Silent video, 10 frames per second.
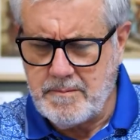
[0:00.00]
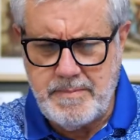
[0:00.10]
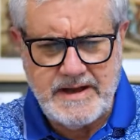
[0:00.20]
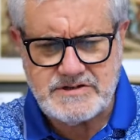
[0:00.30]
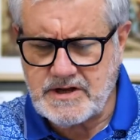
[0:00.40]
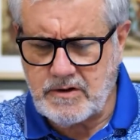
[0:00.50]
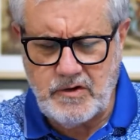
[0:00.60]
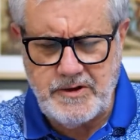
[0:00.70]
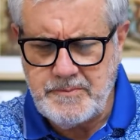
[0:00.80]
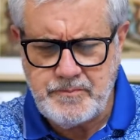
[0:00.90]

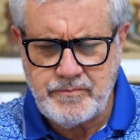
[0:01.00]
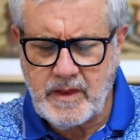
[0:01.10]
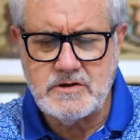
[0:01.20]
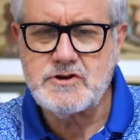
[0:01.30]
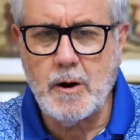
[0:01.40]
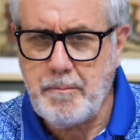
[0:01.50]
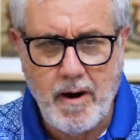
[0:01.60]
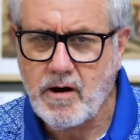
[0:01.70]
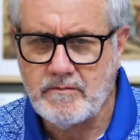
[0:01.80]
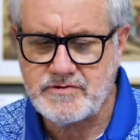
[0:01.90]
basically,
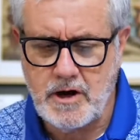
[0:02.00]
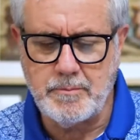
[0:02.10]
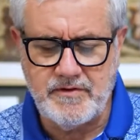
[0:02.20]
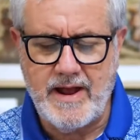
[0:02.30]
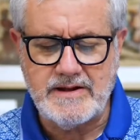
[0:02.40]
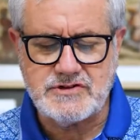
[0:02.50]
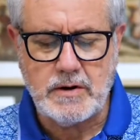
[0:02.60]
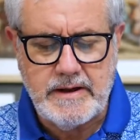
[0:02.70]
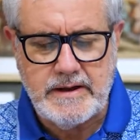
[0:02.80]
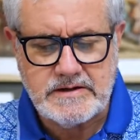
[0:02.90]
part of Job's answer
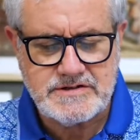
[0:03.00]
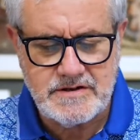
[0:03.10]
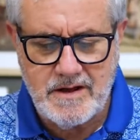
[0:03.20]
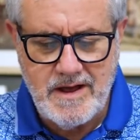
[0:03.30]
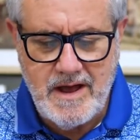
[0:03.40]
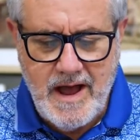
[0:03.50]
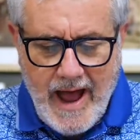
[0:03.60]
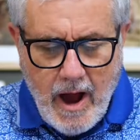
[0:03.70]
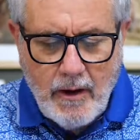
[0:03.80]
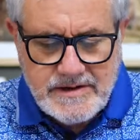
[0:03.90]
is,
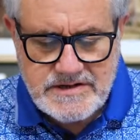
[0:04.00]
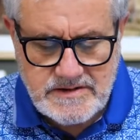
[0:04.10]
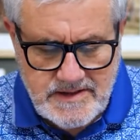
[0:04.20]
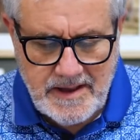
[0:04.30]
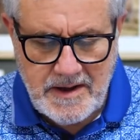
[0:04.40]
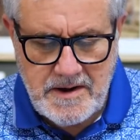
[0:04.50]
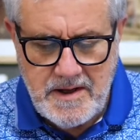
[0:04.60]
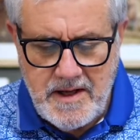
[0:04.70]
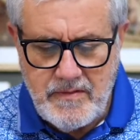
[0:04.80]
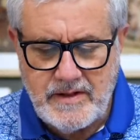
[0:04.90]
how is it then
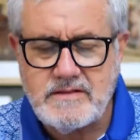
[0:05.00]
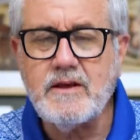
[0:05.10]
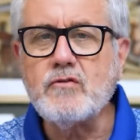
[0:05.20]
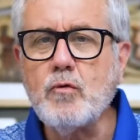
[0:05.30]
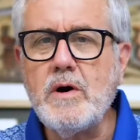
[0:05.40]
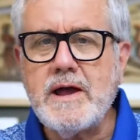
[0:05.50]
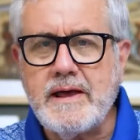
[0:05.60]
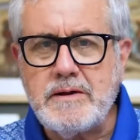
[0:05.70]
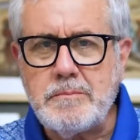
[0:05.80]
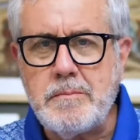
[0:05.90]
that these
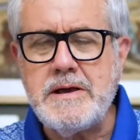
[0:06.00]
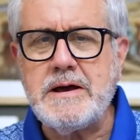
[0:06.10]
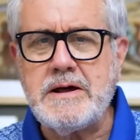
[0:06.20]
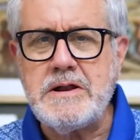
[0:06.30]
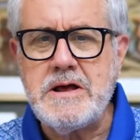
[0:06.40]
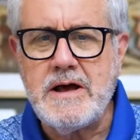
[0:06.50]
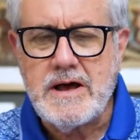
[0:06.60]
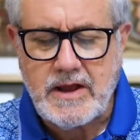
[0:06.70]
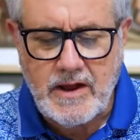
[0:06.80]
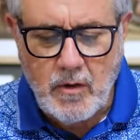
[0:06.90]
wicked men
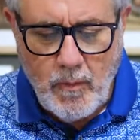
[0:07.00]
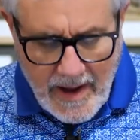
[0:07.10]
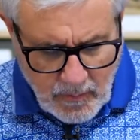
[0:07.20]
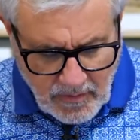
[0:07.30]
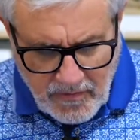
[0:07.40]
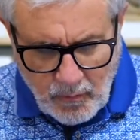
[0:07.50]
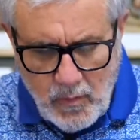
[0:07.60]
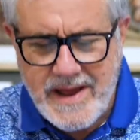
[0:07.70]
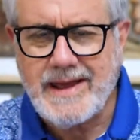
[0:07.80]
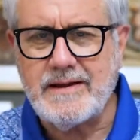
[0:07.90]
get away with
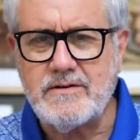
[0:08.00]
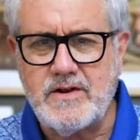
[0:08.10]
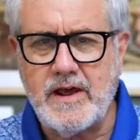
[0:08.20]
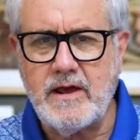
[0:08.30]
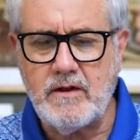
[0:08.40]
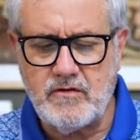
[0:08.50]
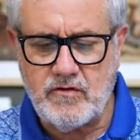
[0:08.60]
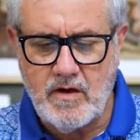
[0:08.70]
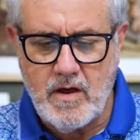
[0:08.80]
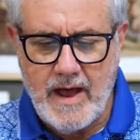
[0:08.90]
wicked deeds?